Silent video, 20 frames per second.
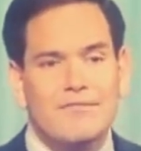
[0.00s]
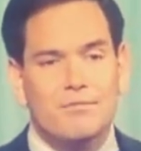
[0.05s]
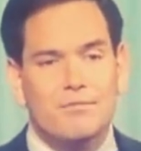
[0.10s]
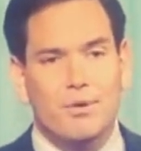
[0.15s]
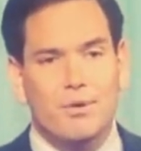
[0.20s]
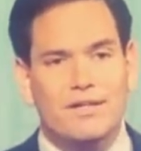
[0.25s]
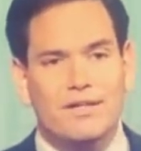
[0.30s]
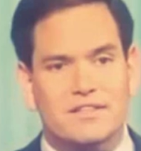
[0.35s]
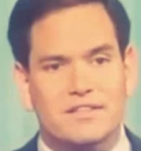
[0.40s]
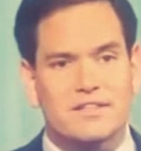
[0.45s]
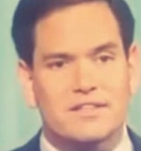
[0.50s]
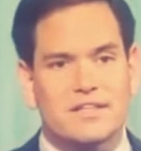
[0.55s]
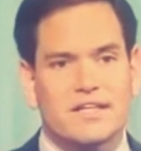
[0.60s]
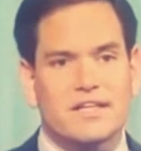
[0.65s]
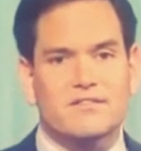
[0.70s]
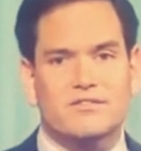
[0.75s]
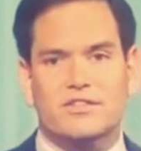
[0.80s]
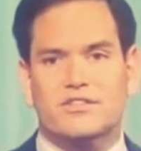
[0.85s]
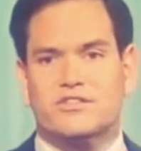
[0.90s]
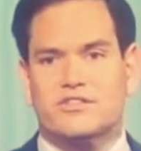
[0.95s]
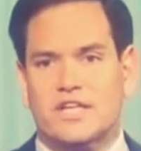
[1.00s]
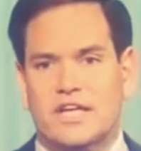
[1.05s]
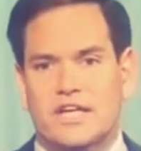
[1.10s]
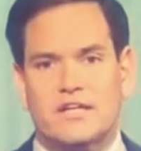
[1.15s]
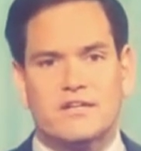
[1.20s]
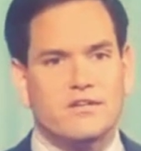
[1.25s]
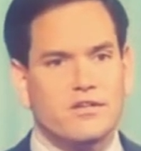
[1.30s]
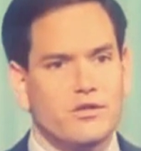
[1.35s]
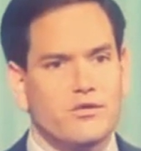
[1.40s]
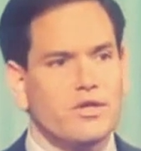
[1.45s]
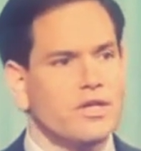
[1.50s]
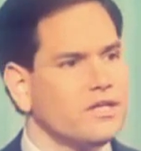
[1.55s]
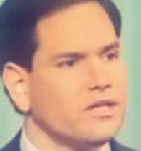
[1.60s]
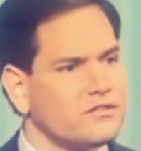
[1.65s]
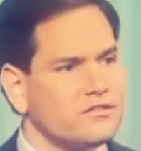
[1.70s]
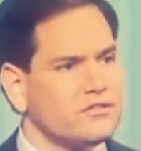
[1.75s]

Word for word: a president that gives a State of the Union and